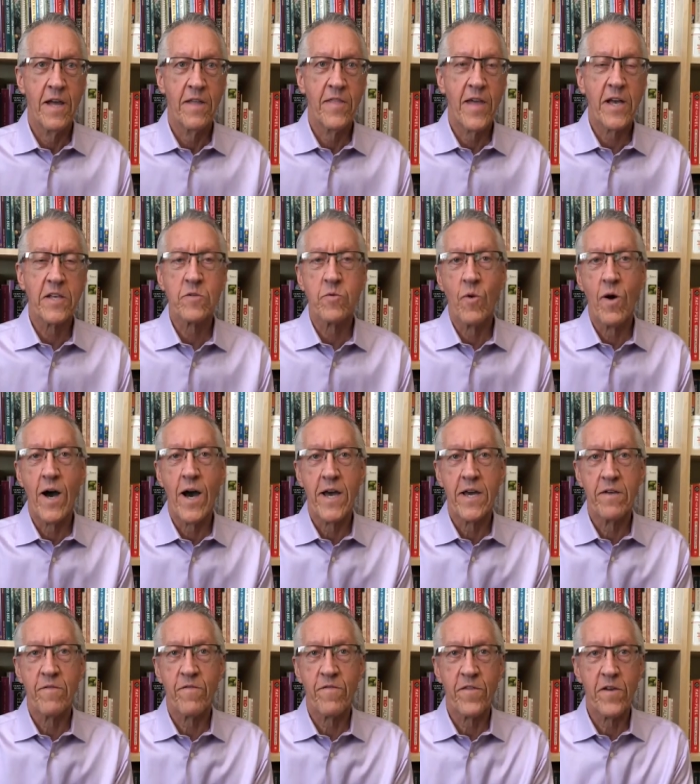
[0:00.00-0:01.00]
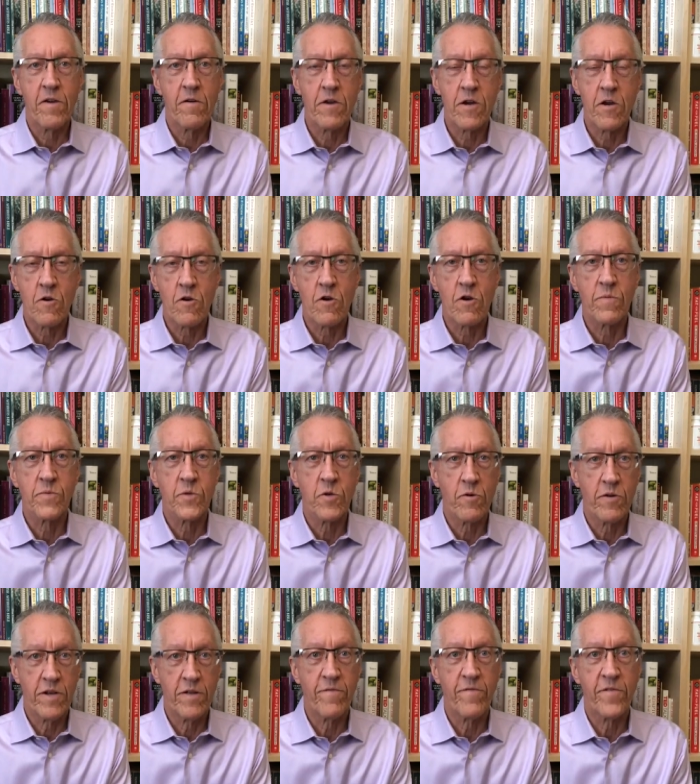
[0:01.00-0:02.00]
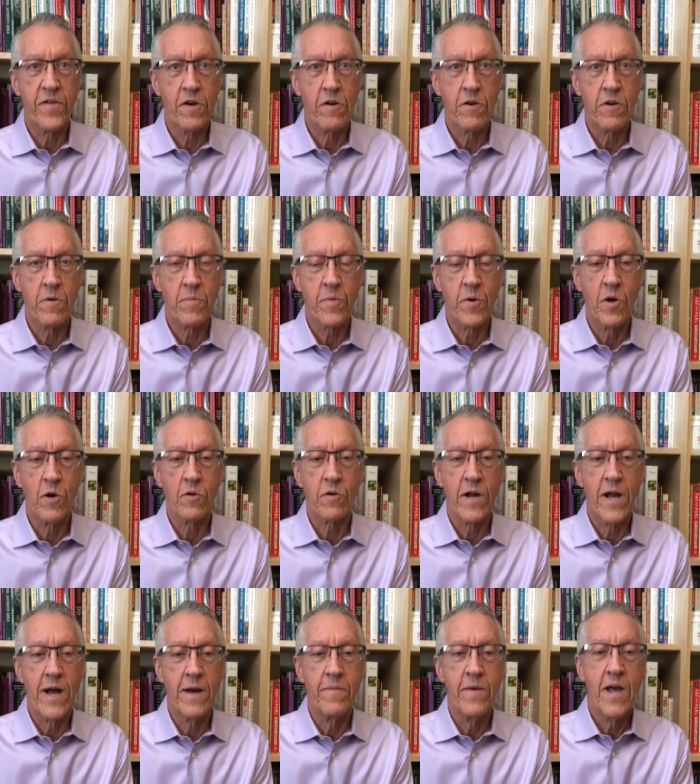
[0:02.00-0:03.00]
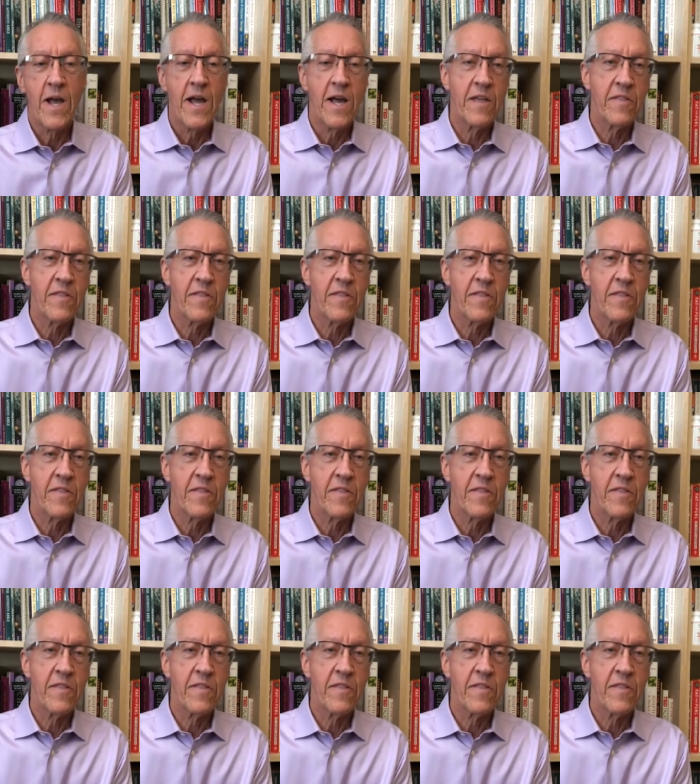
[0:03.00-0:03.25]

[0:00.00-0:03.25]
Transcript: And that's why inferior herbs are an inferior program.